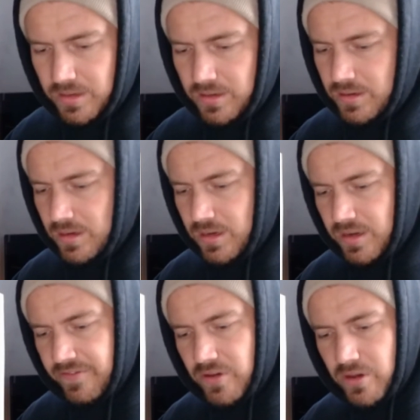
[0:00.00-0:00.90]
I've
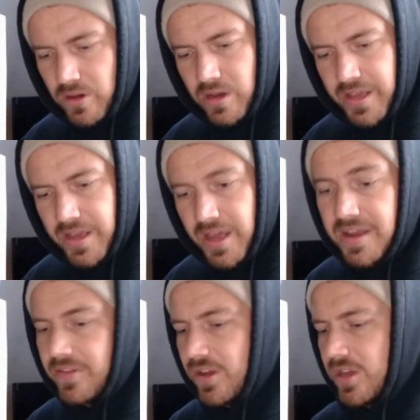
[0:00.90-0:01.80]
got here
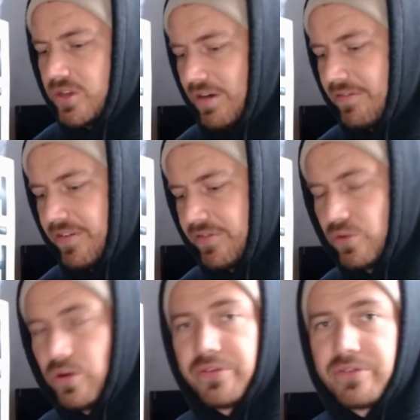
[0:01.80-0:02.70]
another Grand Theft
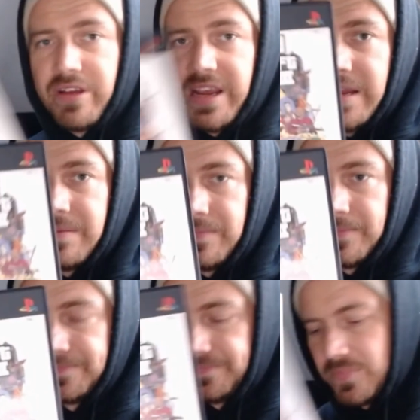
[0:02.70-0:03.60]
Auto 3.
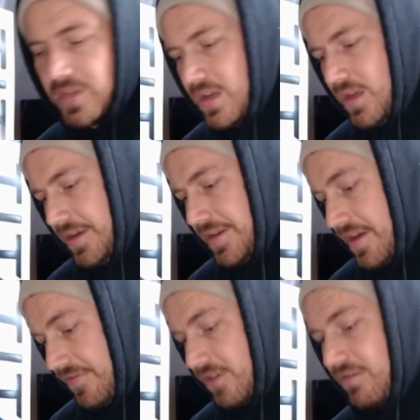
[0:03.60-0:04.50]

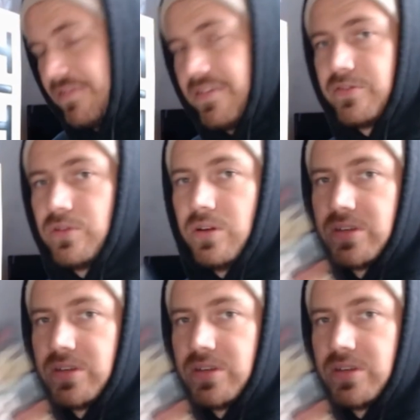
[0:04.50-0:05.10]
Another Grand Theft Auto San